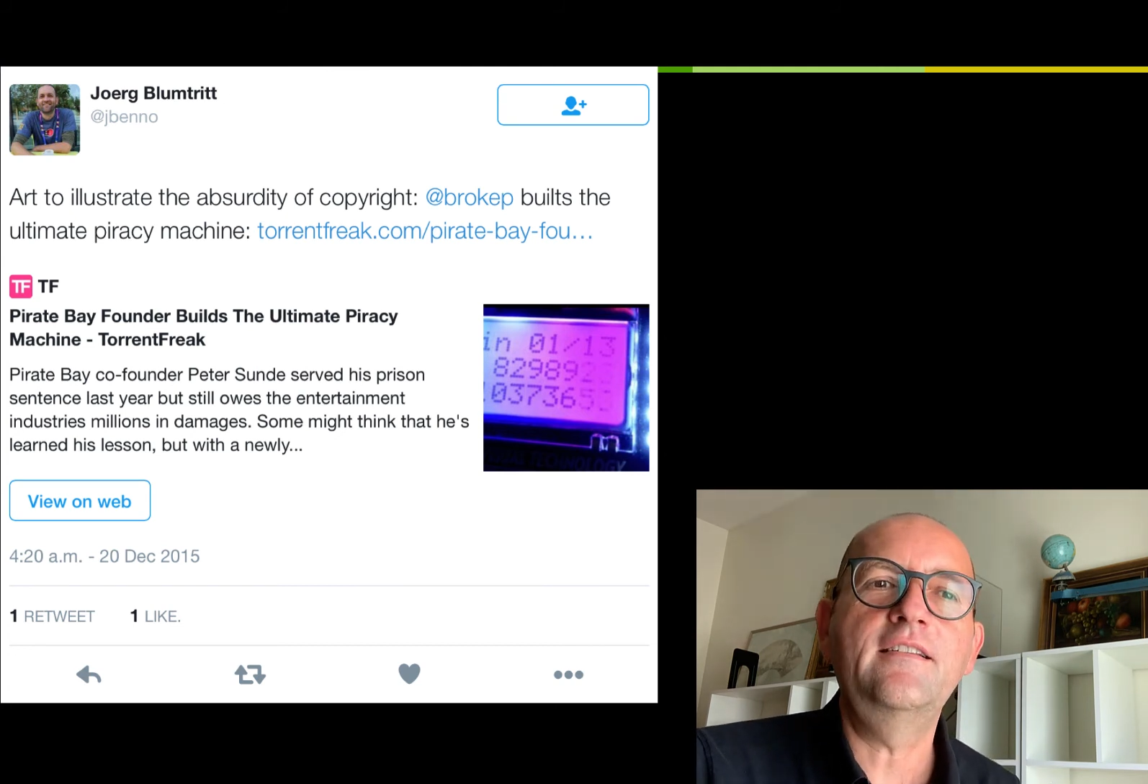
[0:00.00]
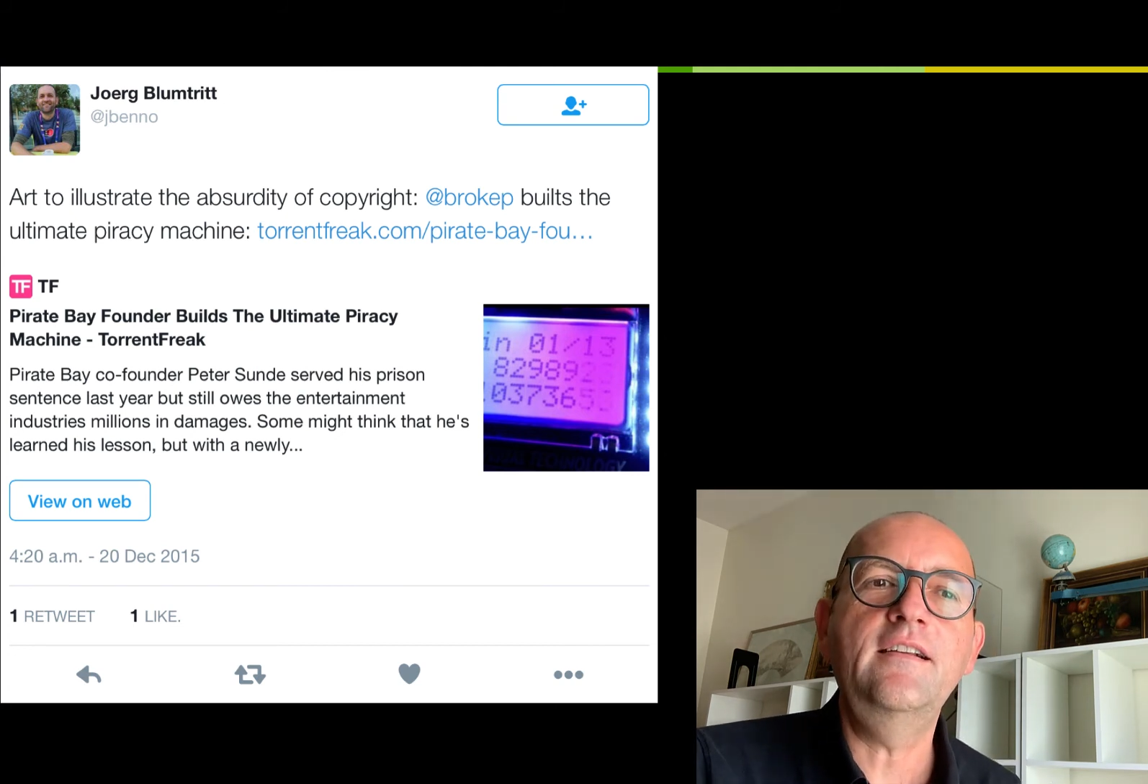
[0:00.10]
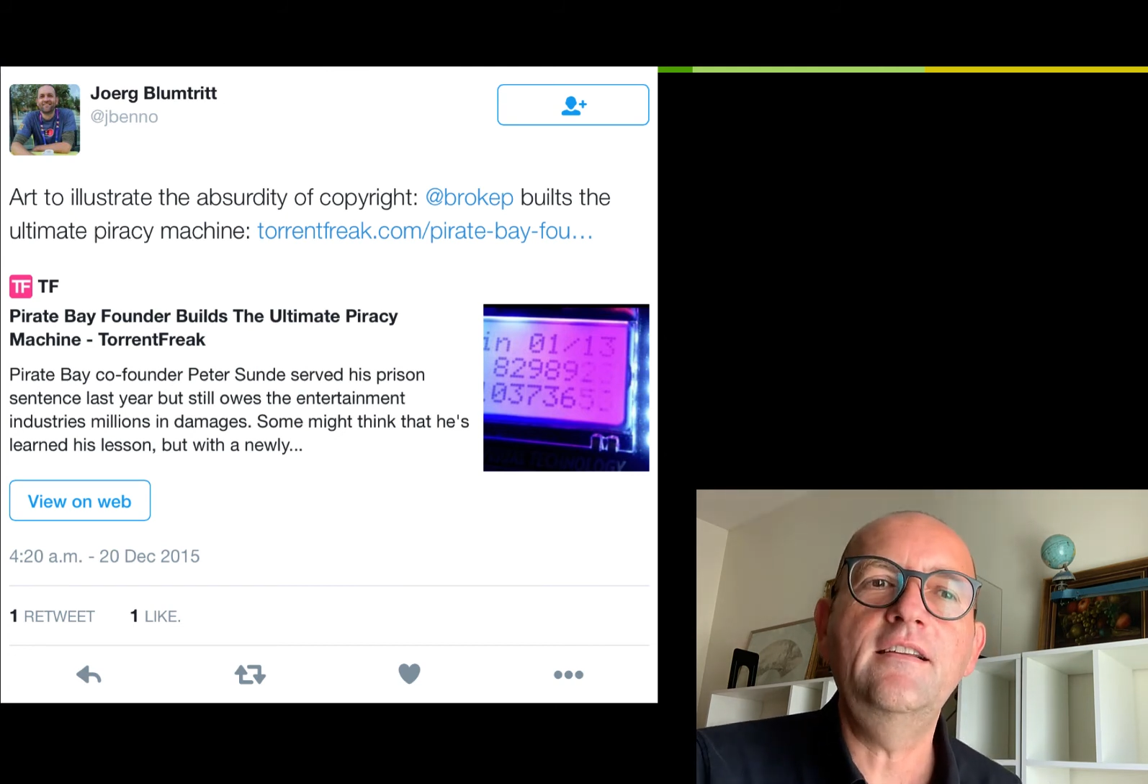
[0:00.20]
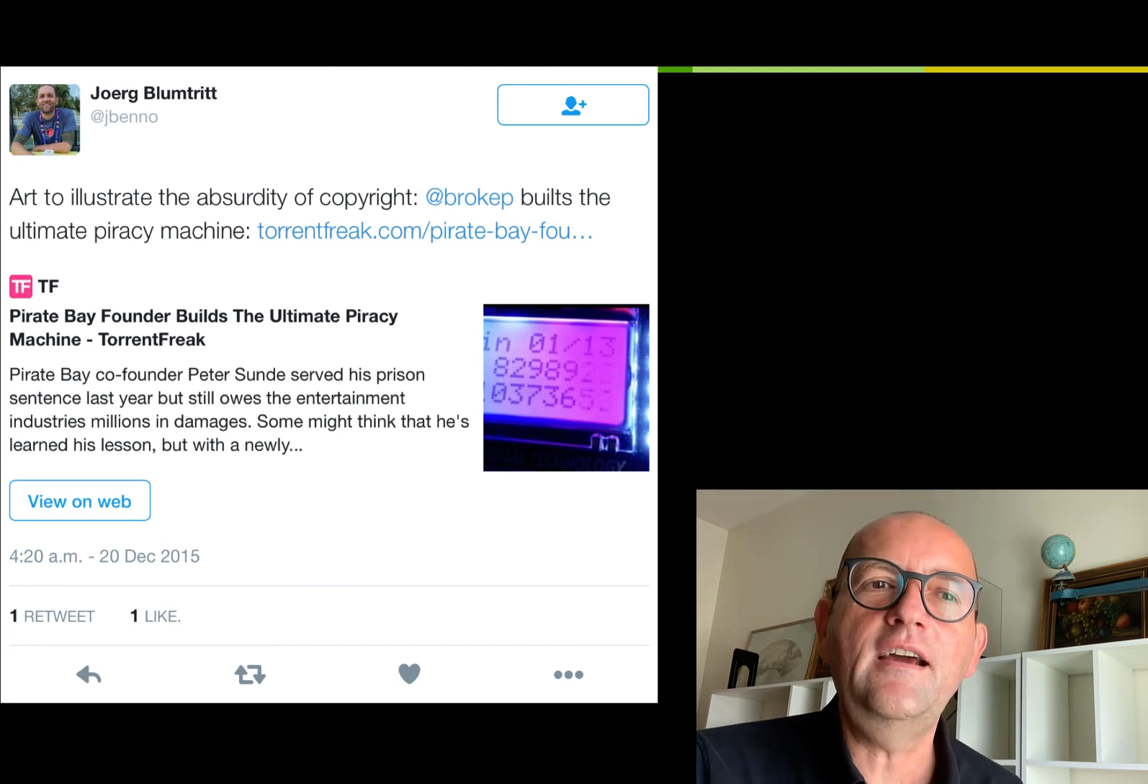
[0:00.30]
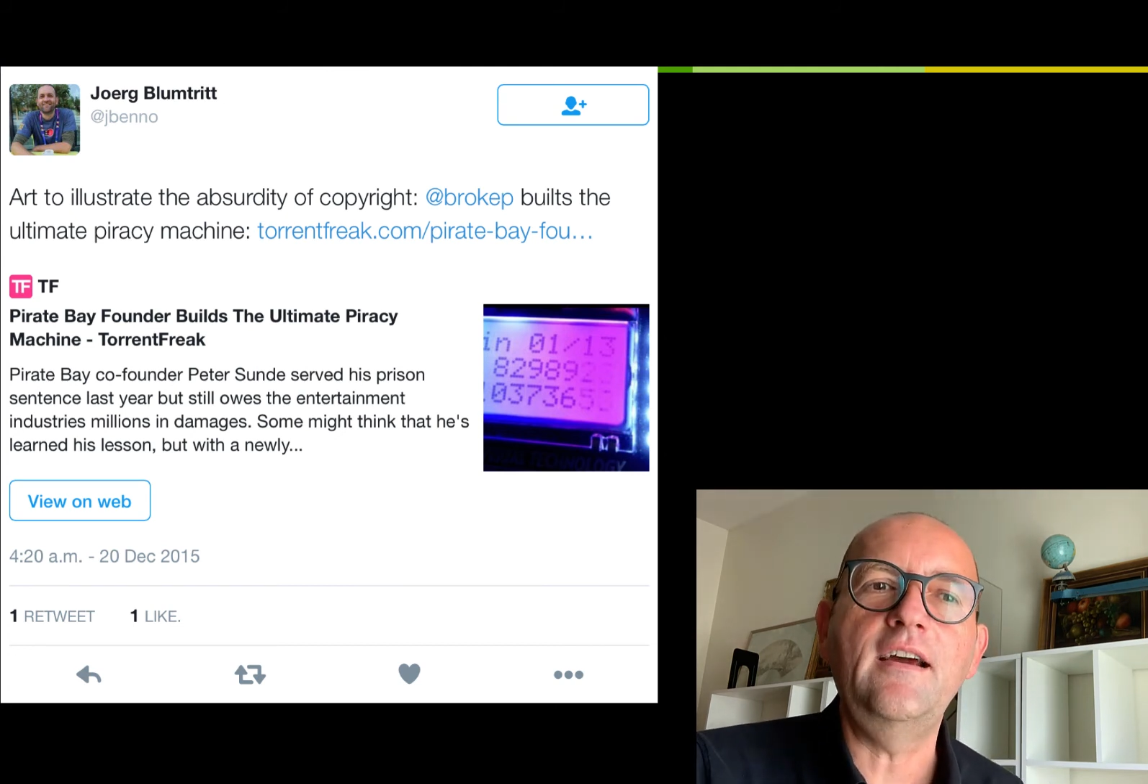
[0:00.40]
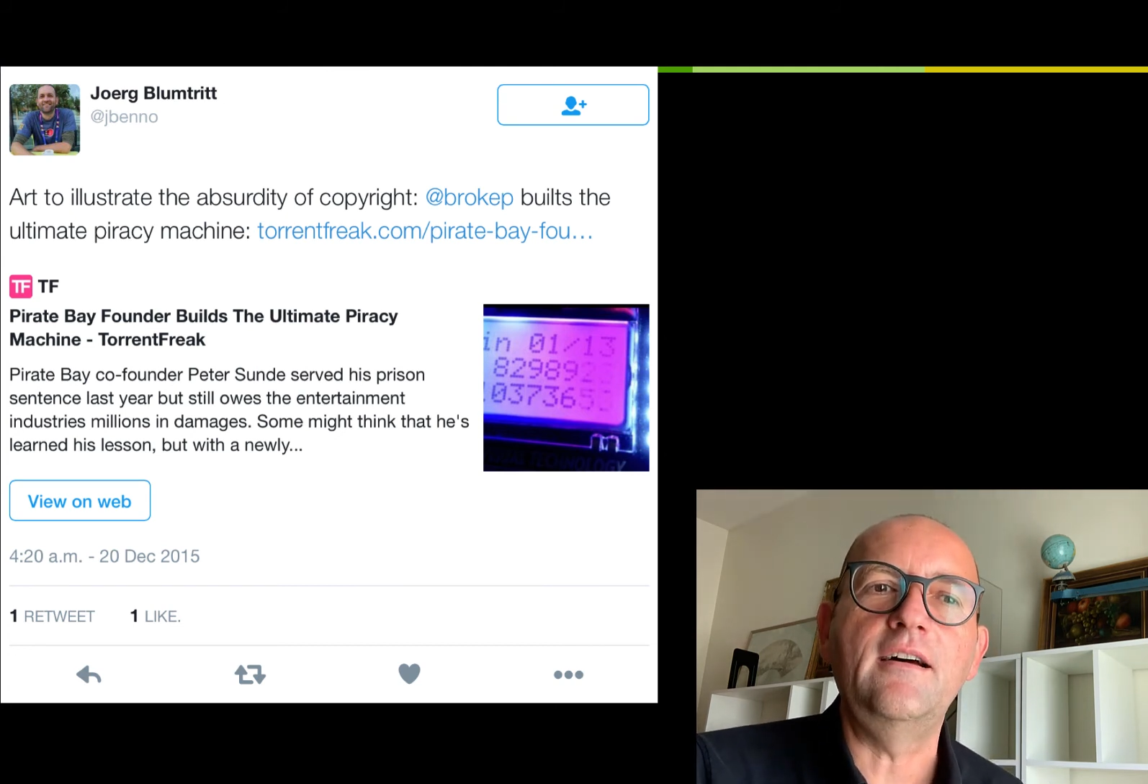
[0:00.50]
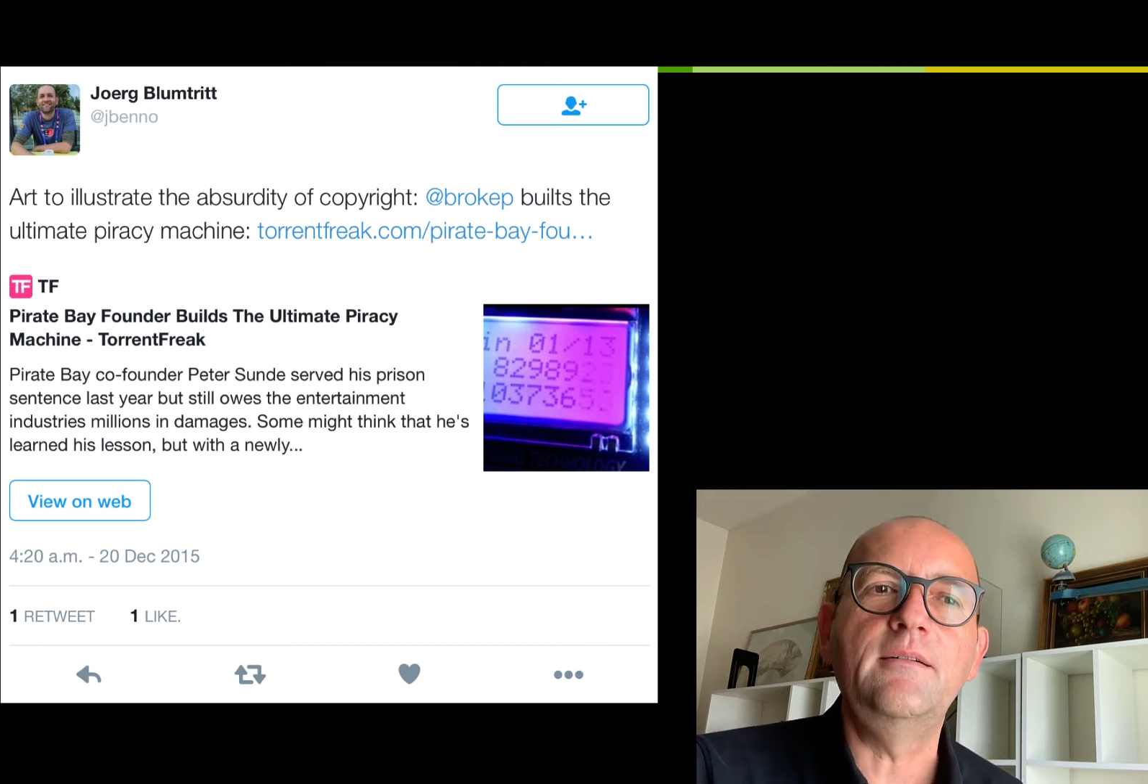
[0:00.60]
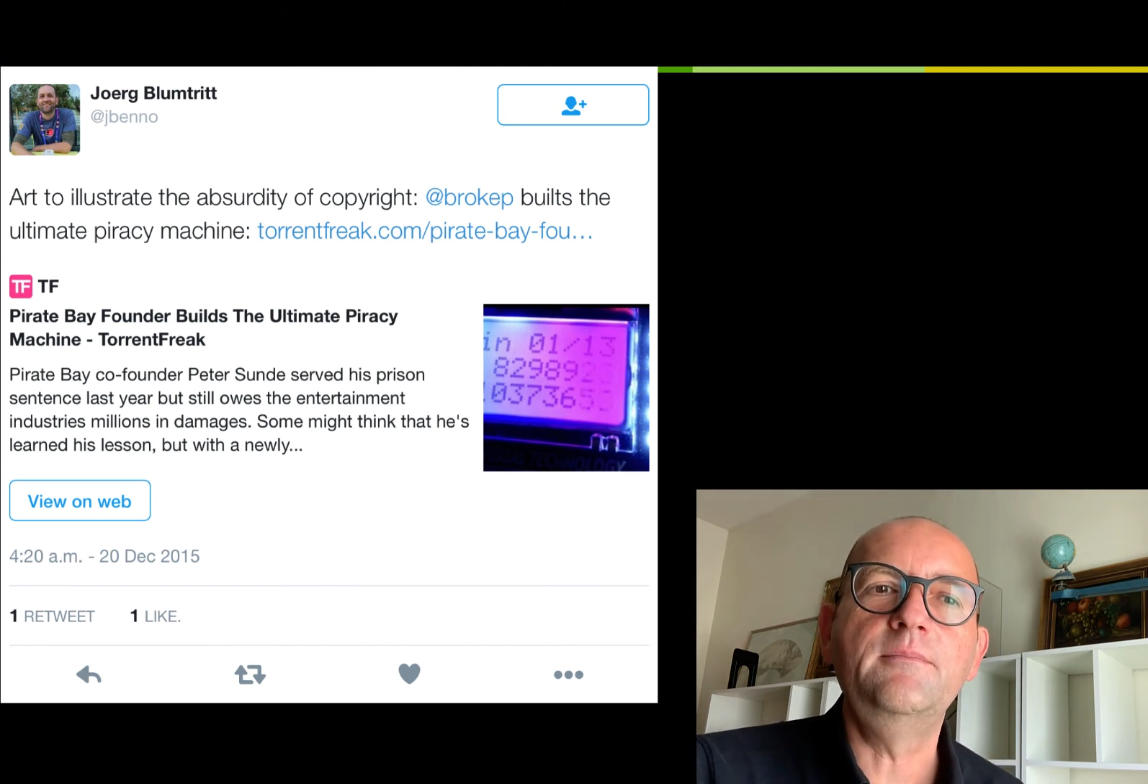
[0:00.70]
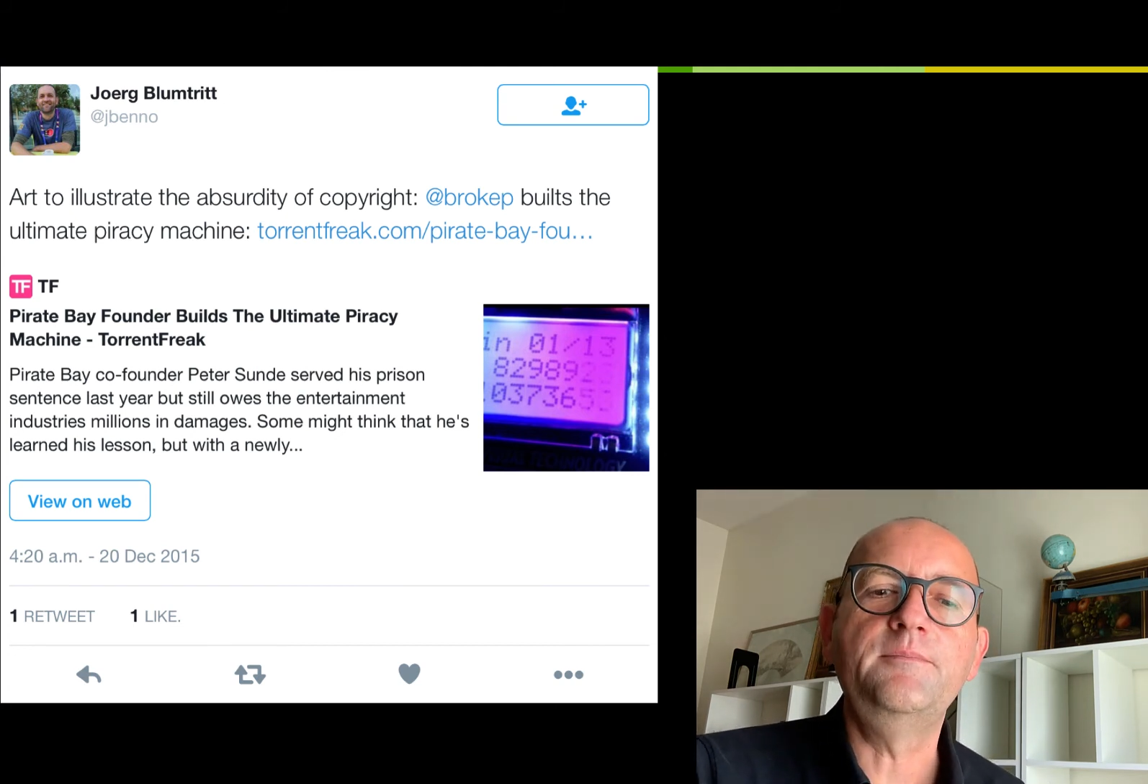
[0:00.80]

still there.